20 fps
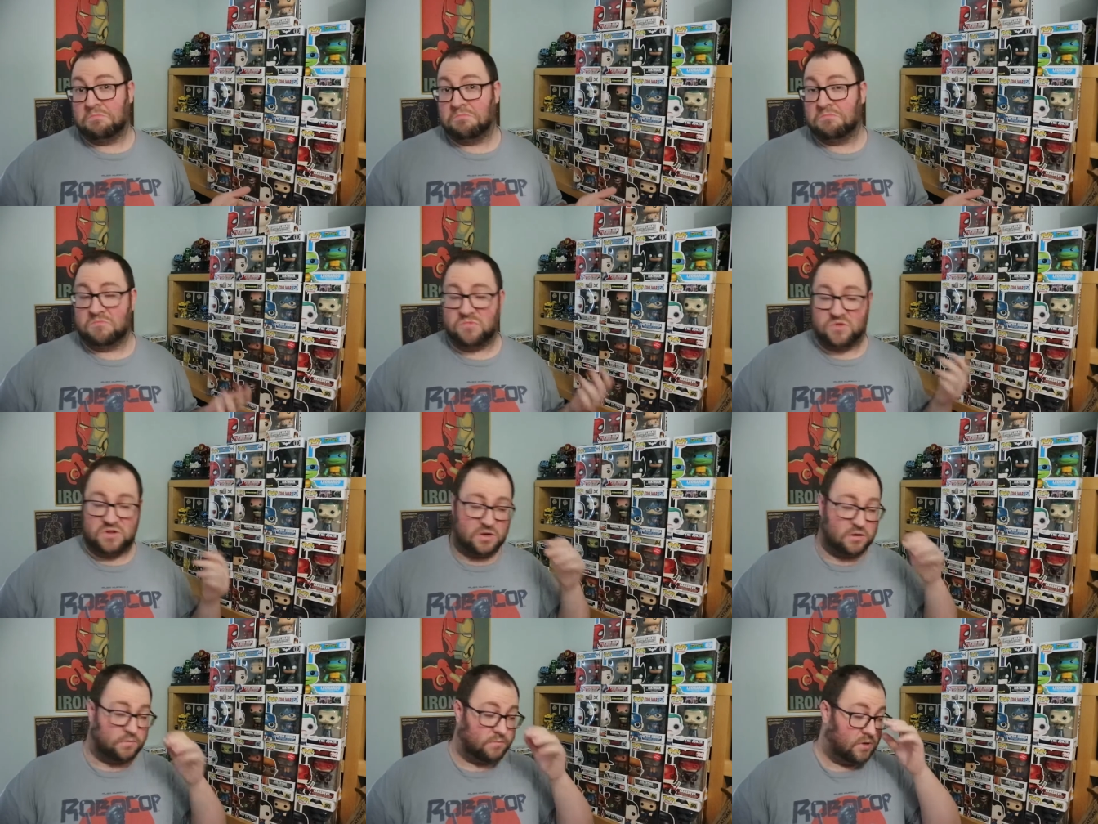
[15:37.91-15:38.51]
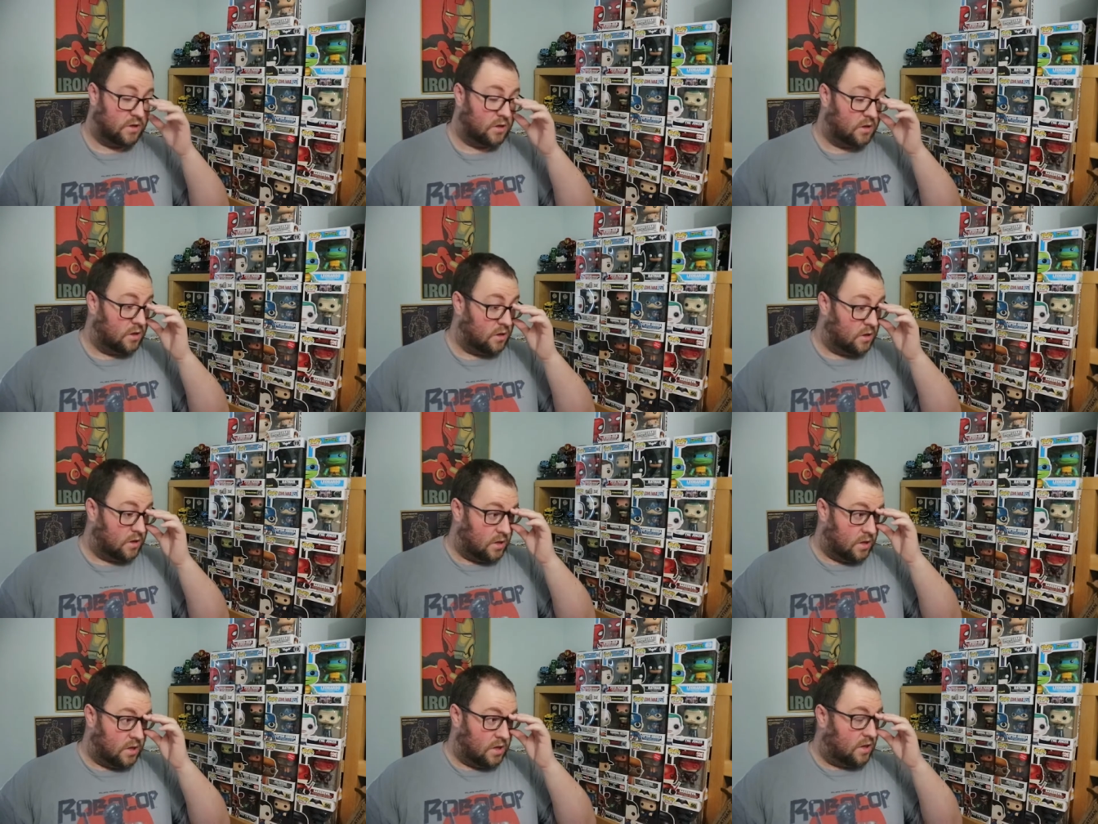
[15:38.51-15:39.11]
So
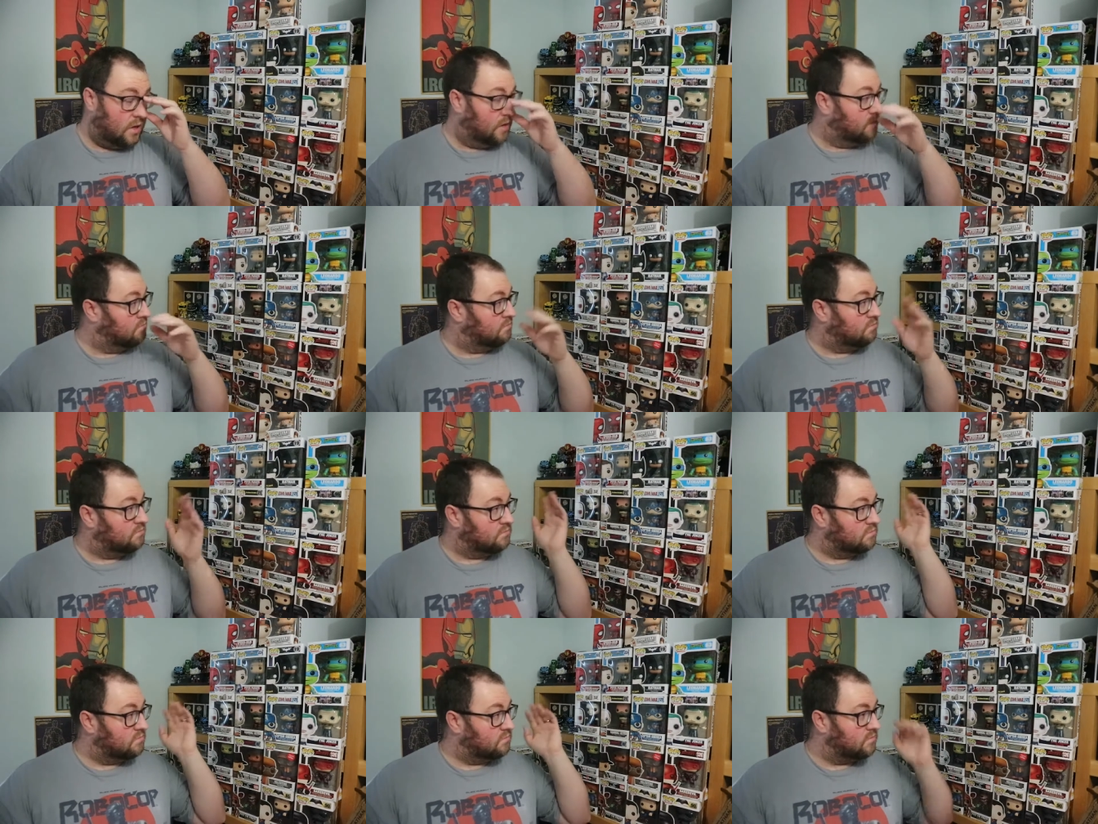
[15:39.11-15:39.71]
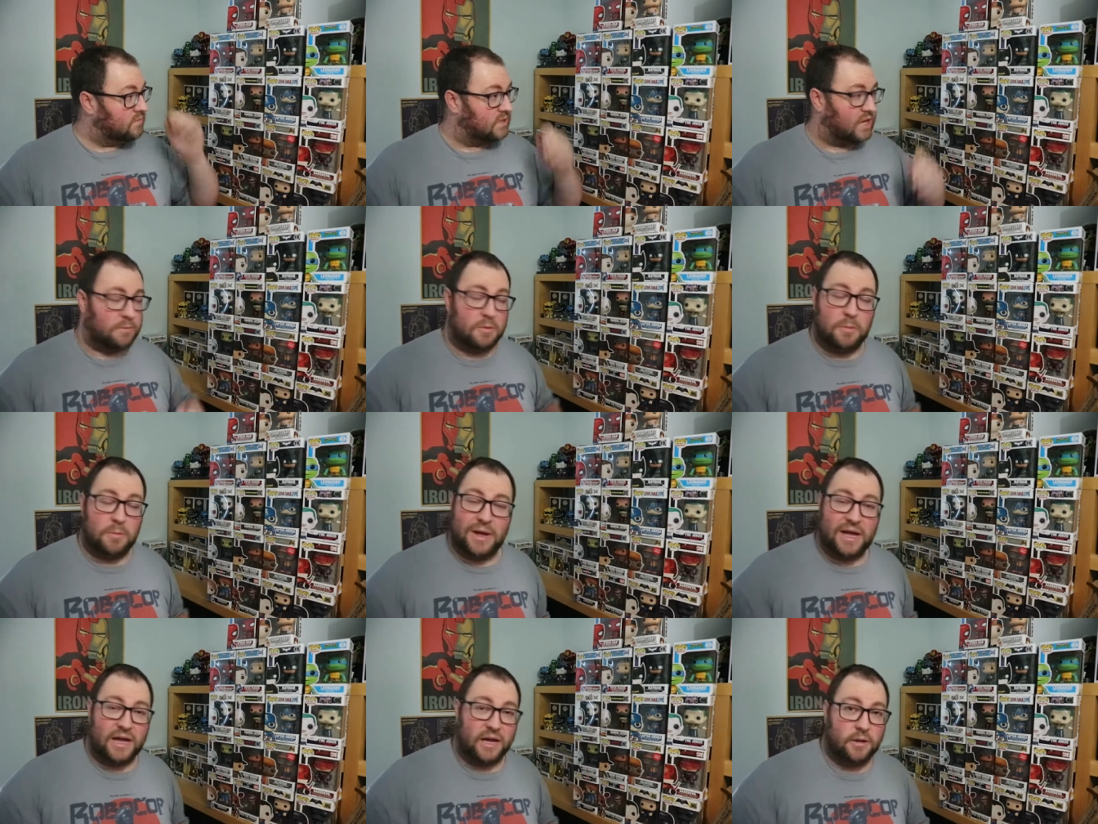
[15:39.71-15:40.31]
keep the
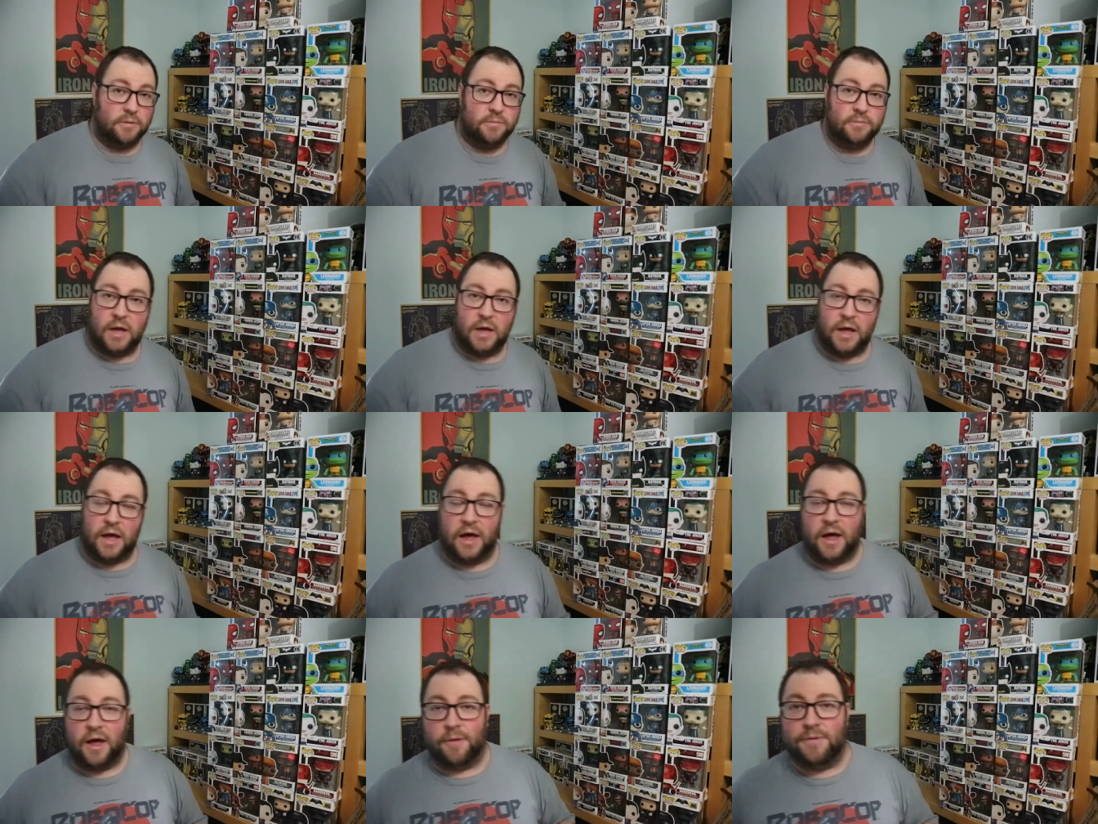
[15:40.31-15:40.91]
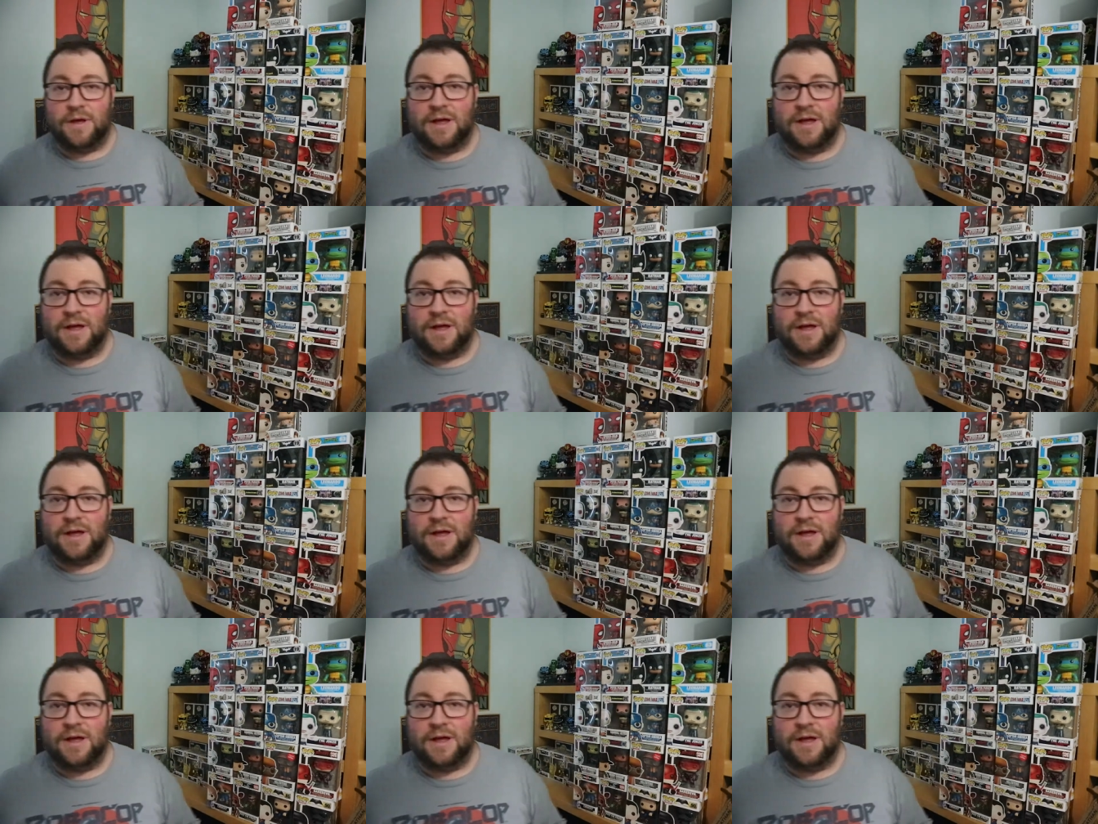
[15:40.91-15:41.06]
bag. Um,